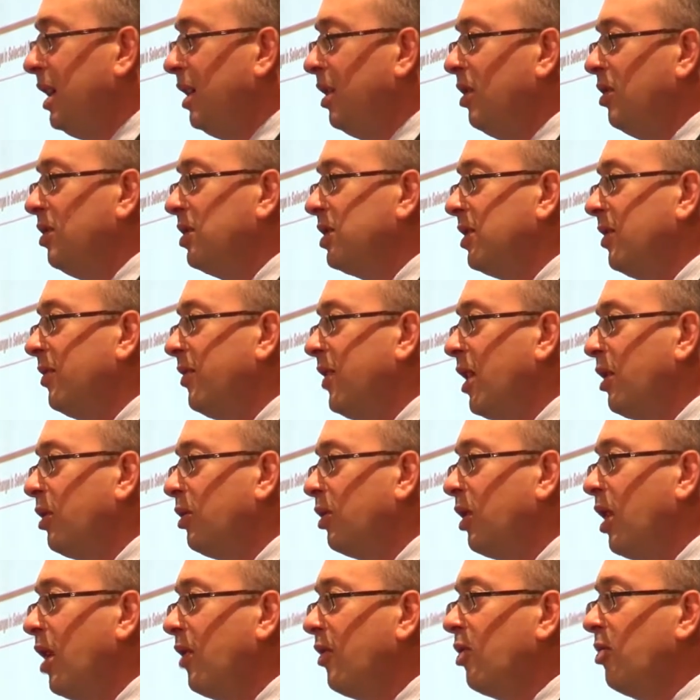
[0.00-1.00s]
years, the
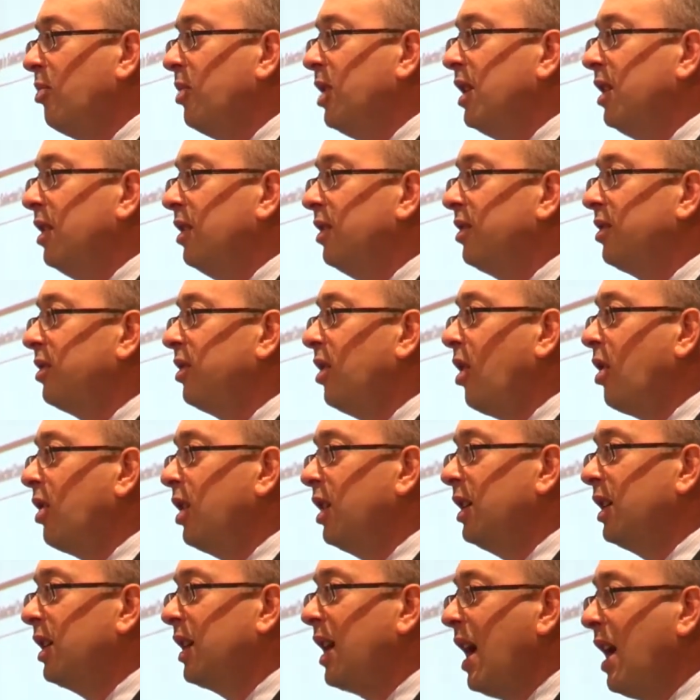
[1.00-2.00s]
federal government is
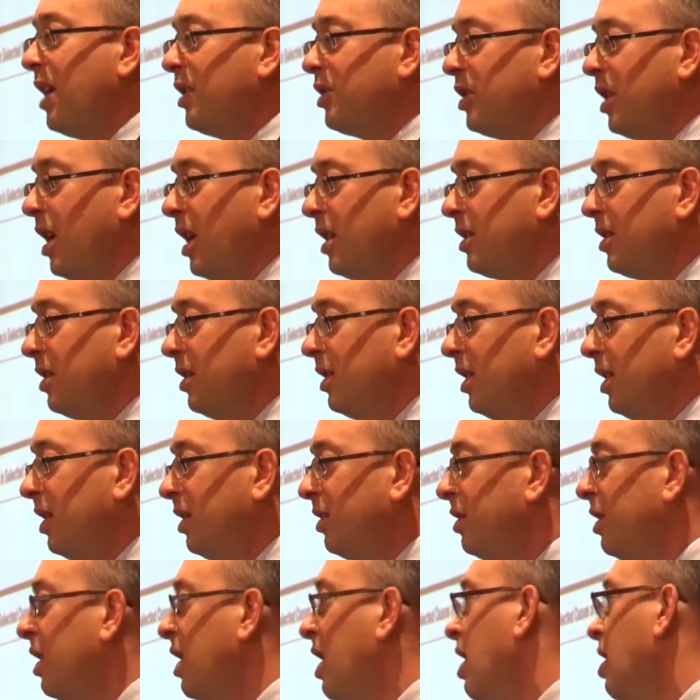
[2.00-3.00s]
starting to catch on to this.